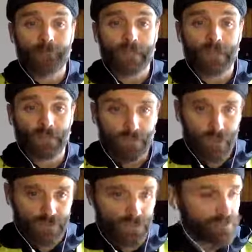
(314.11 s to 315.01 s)

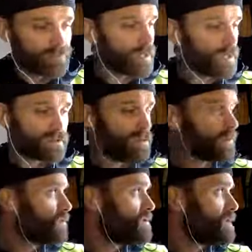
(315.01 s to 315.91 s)
Catholicism is not
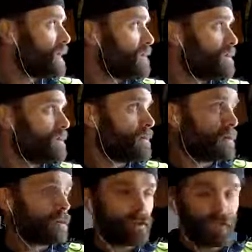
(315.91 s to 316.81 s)
Christianity.
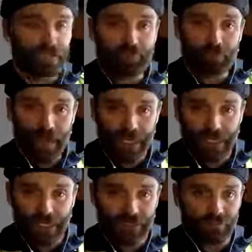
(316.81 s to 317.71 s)
It's
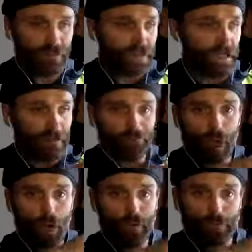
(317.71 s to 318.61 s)
paganism with a little
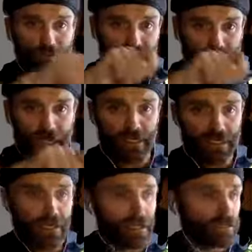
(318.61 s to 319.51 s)
bow of
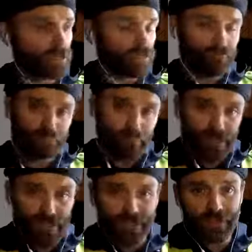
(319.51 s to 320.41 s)
Christianity to
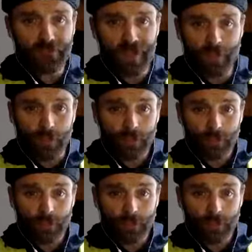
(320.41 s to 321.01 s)
deceive people.